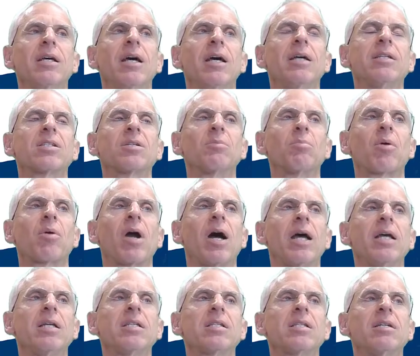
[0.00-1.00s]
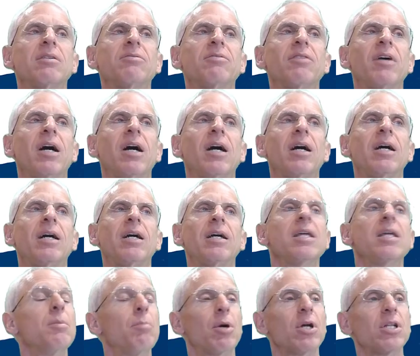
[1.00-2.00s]
is comprised of
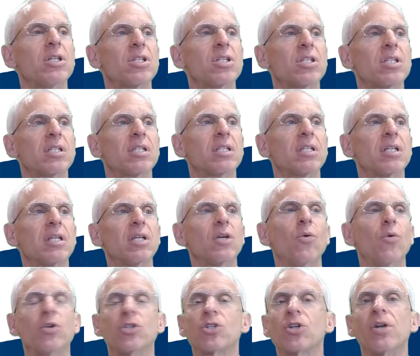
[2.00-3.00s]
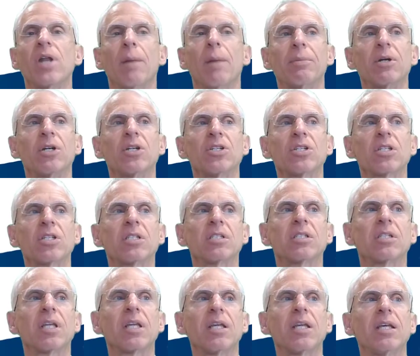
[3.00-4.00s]
inputs, which are numbers,